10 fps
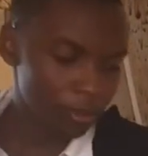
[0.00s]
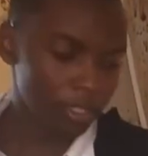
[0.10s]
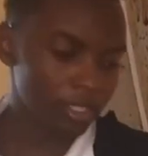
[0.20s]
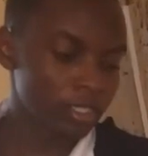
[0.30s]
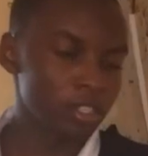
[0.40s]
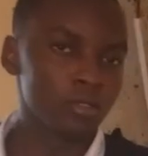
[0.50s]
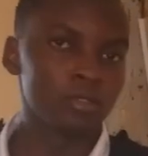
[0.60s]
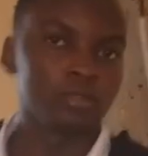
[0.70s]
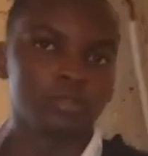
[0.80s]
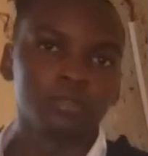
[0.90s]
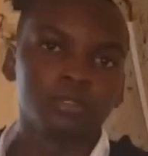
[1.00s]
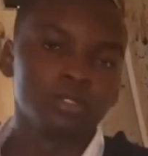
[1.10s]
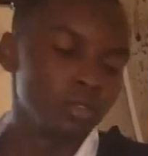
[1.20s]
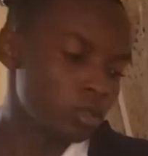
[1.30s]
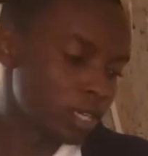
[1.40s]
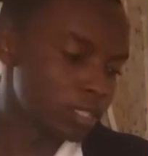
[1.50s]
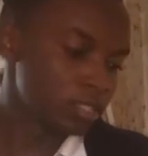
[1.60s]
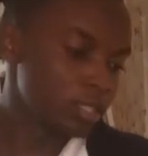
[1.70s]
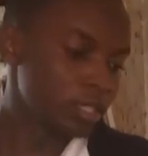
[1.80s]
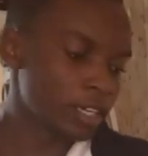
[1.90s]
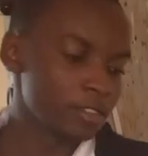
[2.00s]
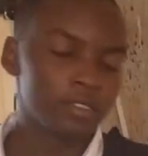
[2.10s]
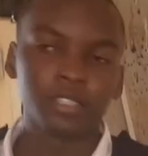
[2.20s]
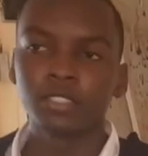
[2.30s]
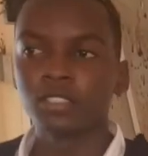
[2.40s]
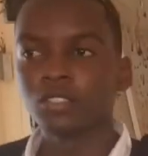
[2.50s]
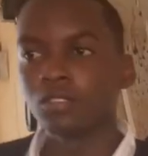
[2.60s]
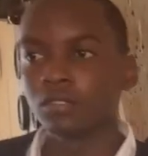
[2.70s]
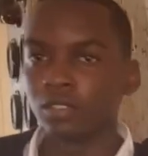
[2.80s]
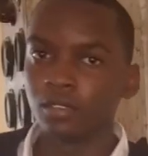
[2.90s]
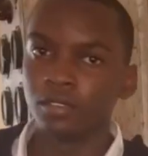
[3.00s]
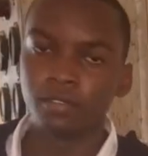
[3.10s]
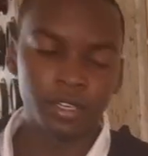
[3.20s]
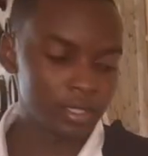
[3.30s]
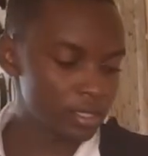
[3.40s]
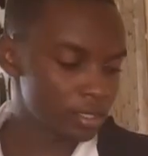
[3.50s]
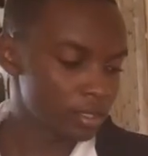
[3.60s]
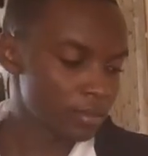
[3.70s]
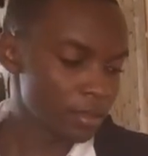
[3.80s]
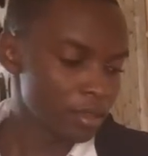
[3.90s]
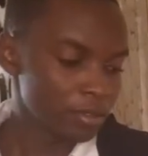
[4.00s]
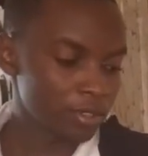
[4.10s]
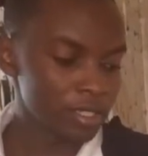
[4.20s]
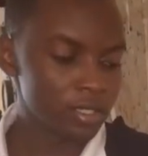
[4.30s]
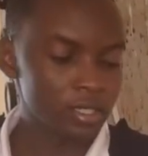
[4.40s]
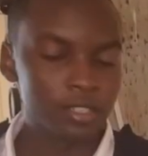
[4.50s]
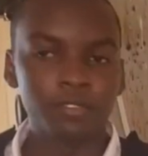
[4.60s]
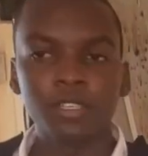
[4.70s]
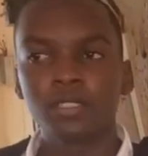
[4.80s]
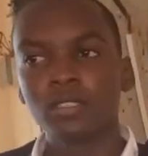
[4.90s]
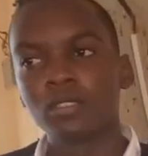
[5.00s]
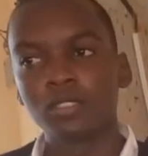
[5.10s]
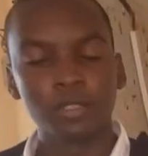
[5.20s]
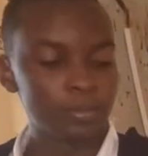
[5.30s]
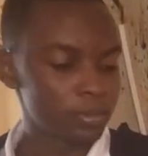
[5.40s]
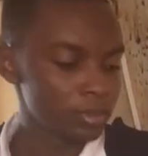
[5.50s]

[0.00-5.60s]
We can now look at the advantages of the device. First, the device is cheap.